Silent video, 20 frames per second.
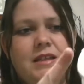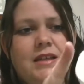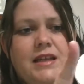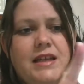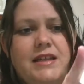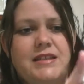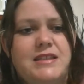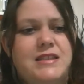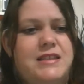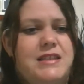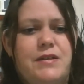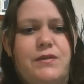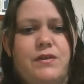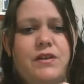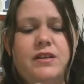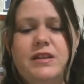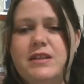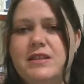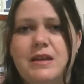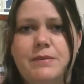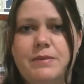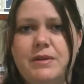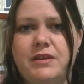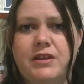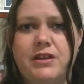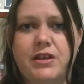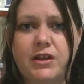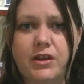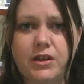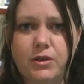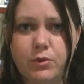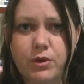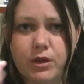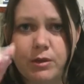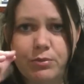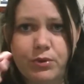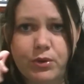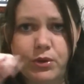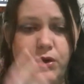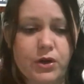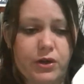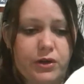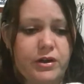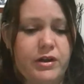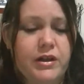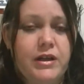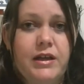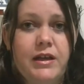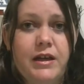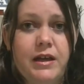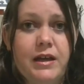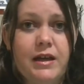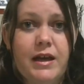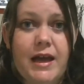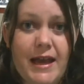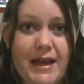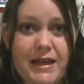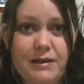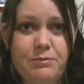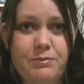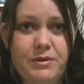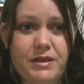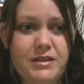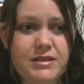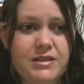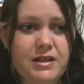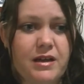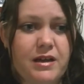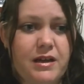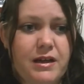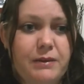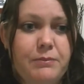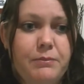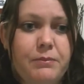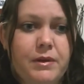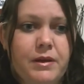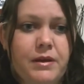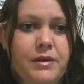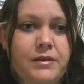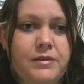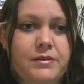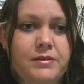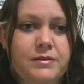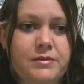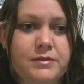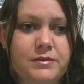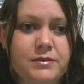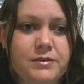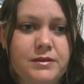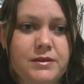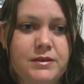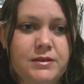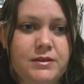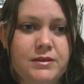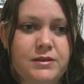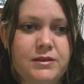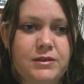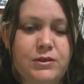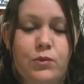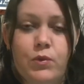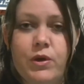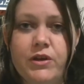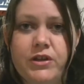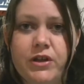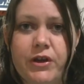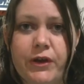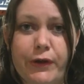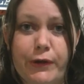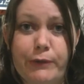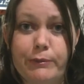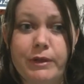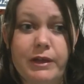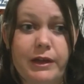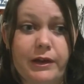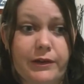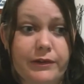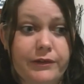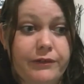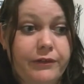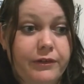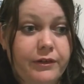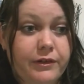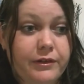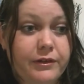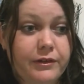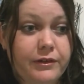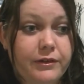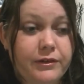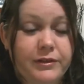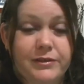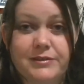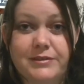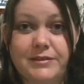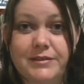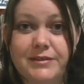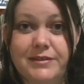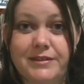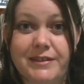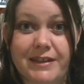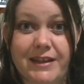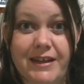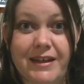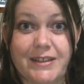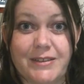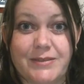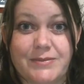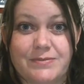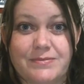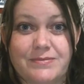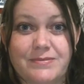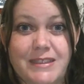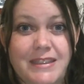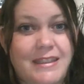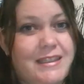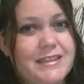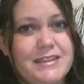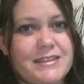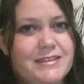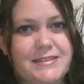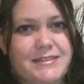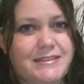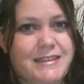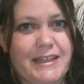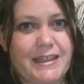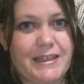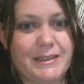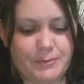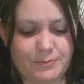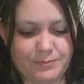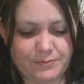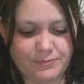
It's definitely something that you're going to want to put on at bedtime when you're home alone. Yeah. Yeah.